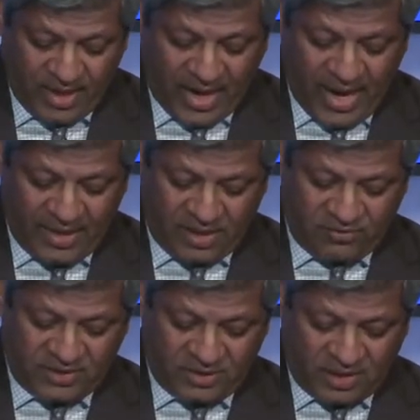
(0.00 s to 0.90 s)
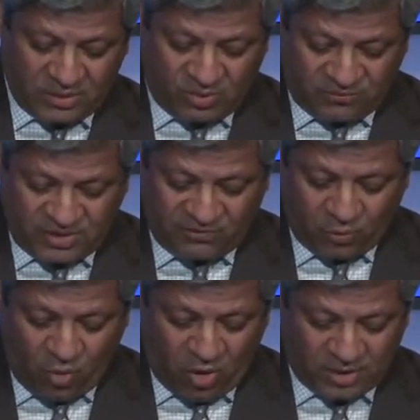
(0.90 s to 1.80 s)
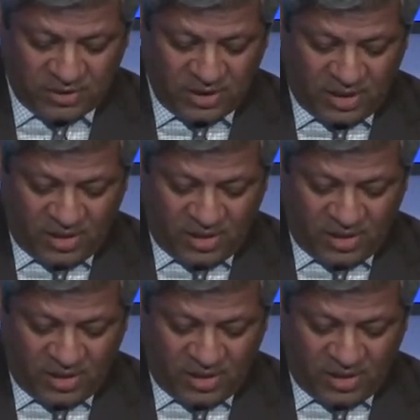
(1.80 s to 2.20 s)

and in recent years we've received awards